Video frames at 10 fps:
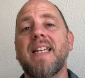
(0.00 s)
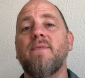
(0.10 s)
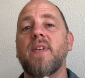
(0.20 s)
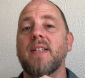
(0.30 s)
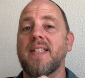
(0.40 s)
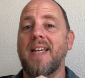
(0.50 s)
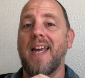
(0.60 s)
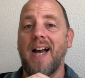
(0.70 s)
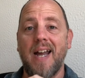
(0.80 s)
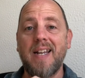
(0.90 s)
feels
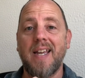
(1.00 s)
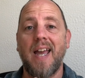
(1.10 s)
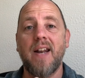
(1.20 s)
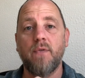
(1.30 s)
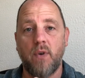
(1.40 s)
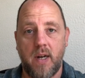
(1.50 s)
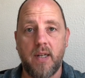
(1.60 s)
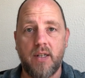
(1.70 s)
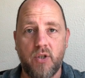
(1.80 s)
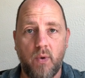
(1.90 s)
chaotic and
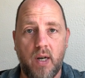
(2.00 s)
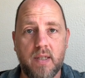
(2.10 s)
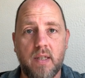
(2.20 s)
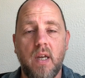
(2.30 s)
frightening to us.